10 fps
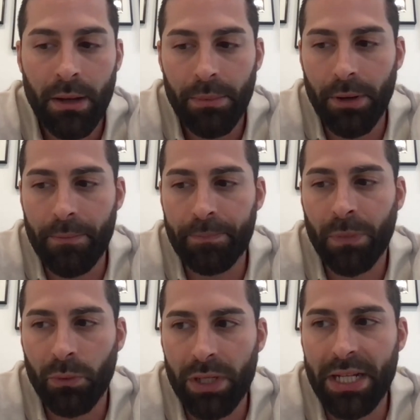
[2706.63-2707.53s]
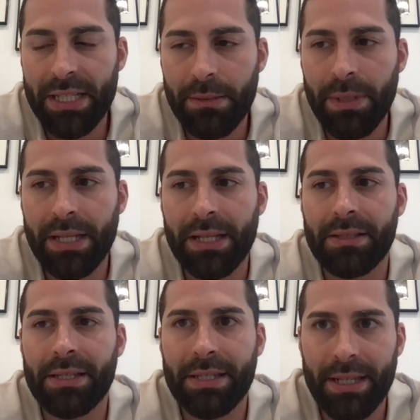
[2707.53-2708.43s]
but we need to be
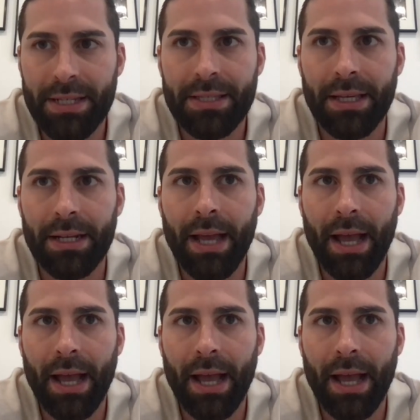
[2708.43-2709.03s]
consistent